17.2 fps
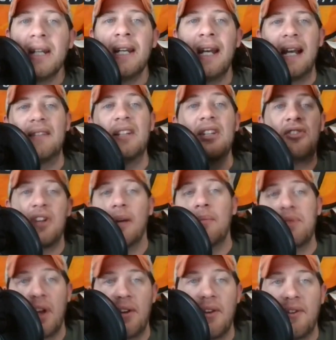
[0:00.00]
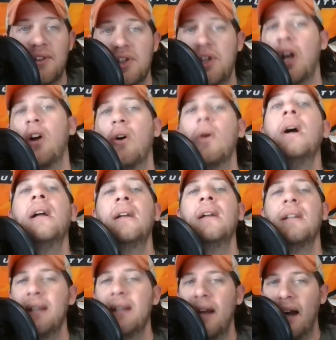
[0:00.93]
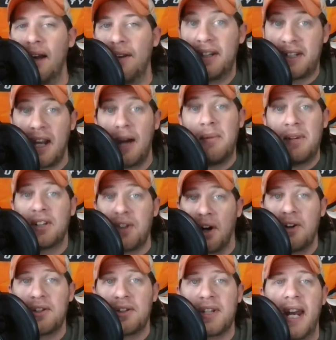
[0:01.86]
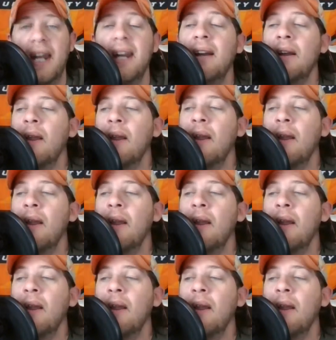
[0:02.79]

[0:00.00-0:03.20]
as he jumps on the show this coming Thursday.